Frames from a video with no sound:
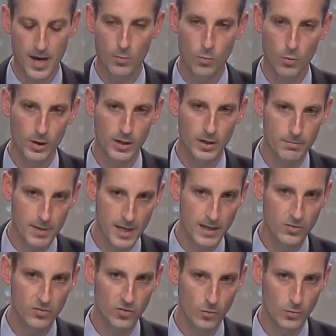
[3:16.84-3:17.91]
state of Israel,
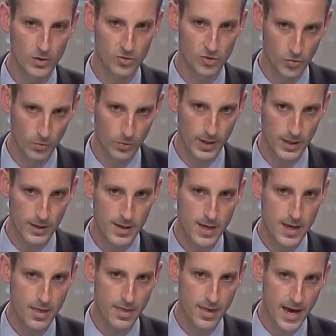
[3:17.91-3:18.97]
that we do not
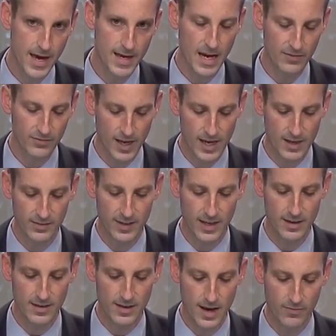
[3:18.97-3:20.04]
acknowledge the
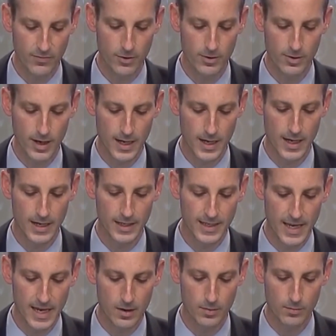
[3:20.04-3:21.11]
authority and the
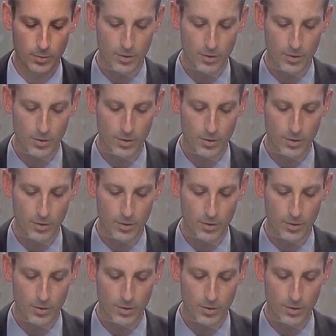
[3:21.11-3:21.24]
jurisdiction